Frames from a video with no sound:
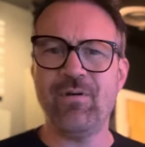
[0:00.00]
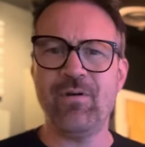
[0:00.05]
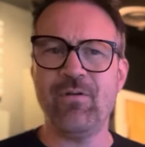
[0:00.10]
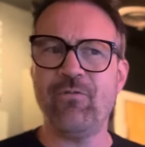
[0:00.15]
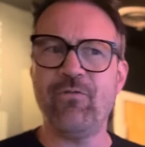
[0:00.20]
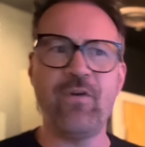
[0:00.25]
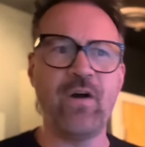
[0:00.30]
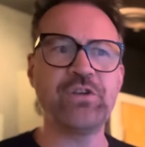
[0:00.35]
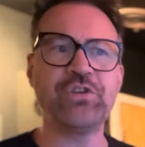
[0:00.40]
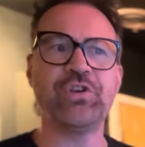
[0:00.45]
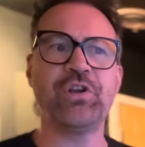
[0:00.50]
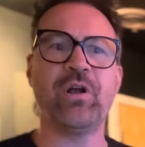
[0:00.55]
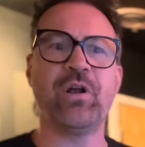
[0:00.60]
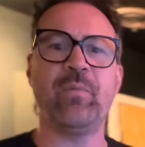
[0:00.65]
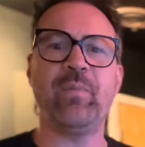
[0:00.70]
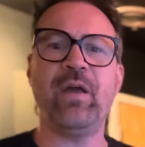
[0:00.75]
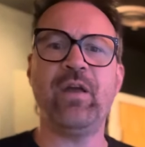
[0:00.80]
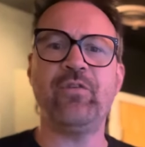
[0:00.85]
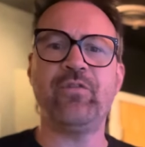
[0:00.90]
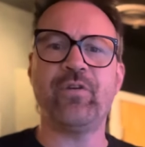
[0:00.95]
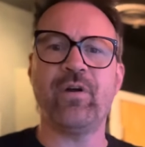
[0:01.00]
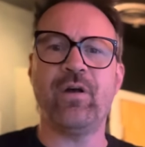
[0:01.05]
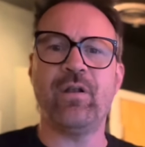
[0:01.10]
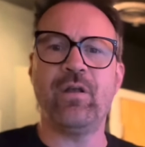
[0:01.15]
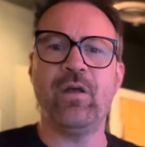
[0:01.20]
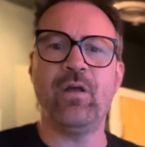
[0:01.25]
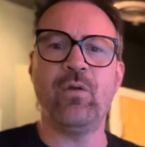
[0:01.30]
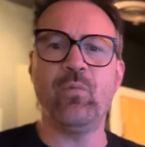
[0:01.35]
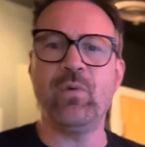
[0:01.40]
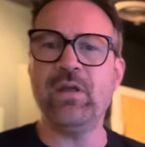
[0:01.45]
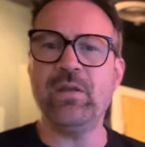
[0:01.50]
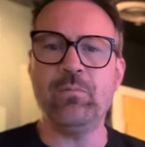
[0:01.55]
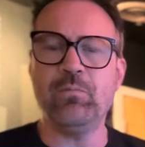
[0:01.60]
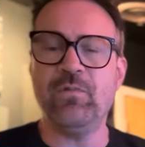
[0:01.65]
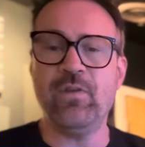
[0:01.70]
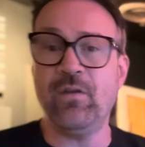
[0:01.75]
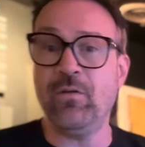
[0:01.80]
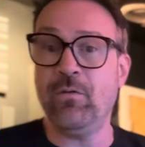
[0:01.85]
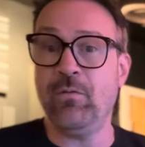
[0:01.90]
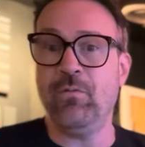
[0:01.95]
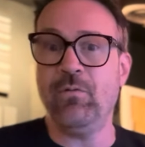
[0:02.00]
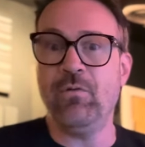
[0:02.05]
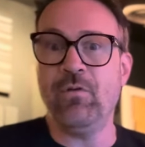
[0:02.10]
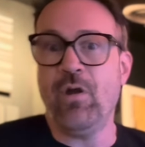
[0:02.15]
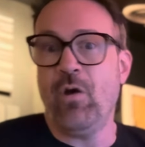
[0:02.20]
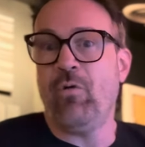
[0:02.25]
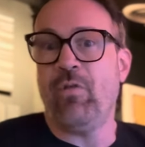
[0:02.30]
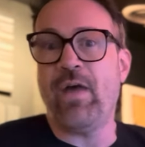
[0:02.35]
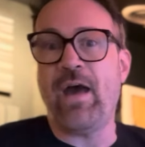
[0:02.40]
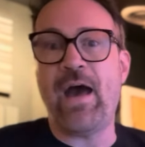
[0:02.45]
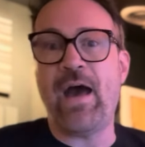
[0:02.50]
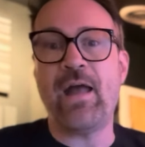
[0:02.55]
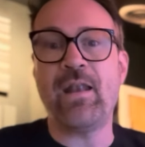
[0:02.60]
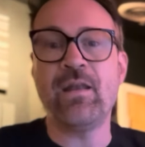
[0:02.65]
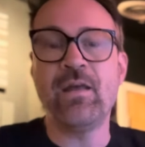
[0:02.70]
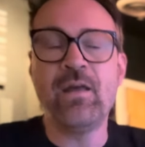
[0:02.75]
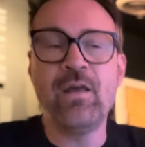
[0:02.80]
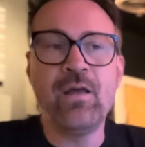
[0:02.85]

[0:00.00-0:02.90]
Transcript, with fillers: function on Patreon. And we didn't know that.